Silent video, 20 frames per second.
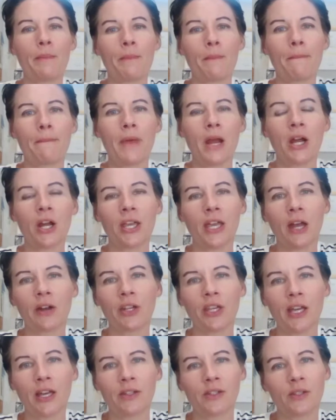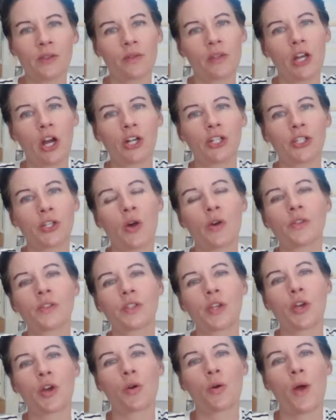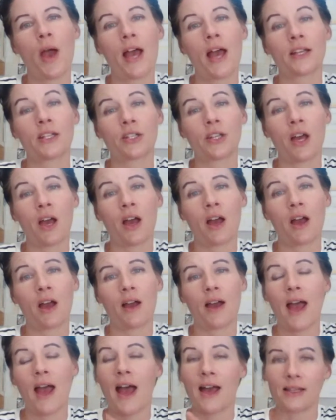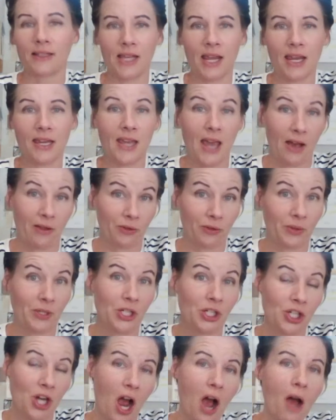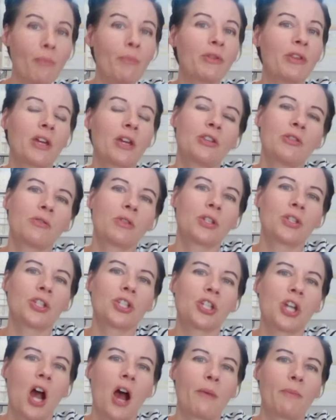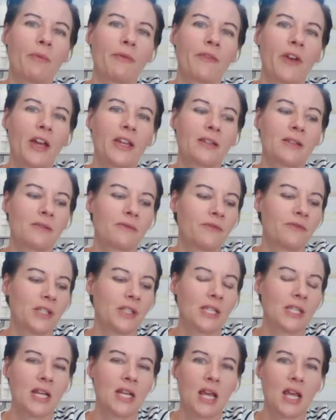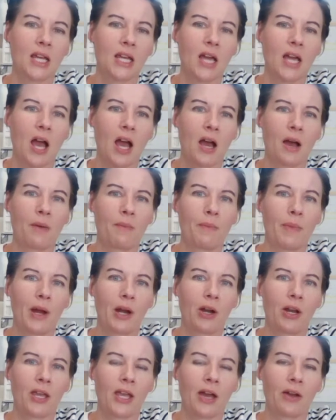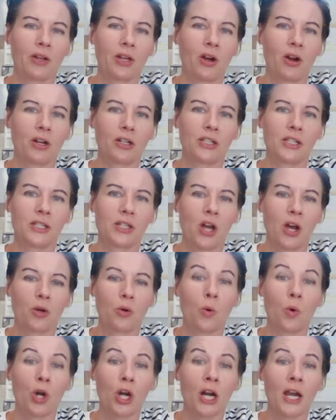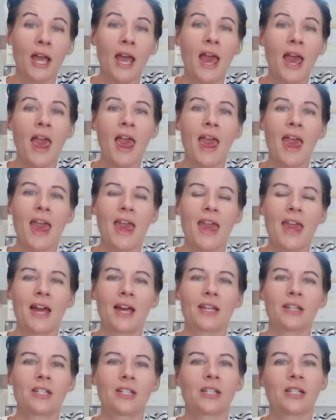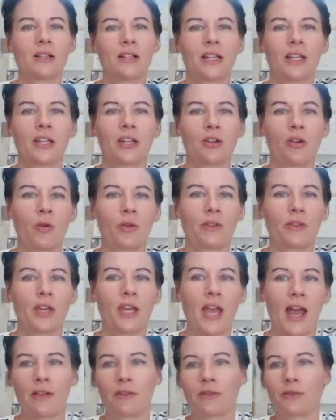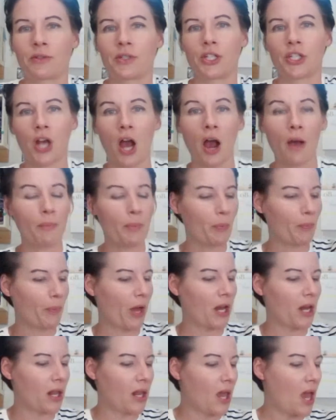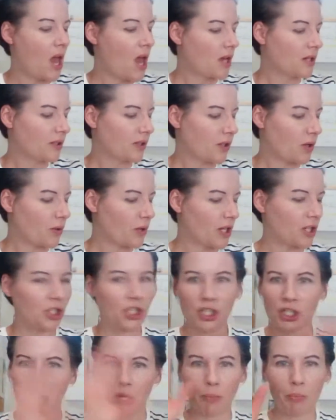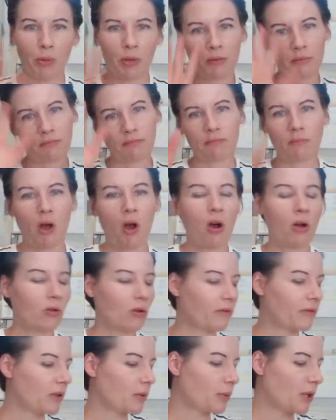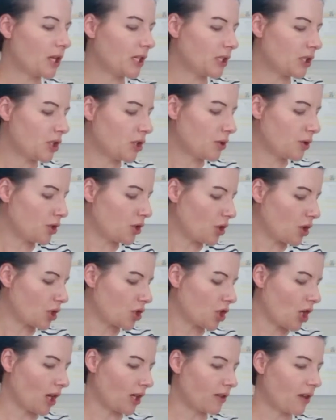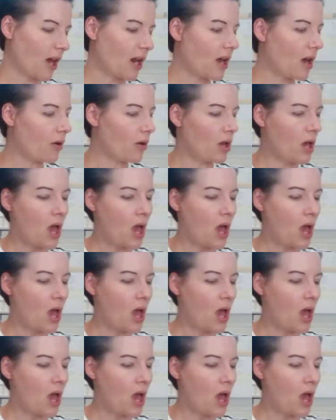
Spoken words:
Perry County Council of the Arts also has a gallery shop that you can shop by visiting perrycountyarts.org and clicking on the gallery shop button. So they ship all over the place too, so you can check that out.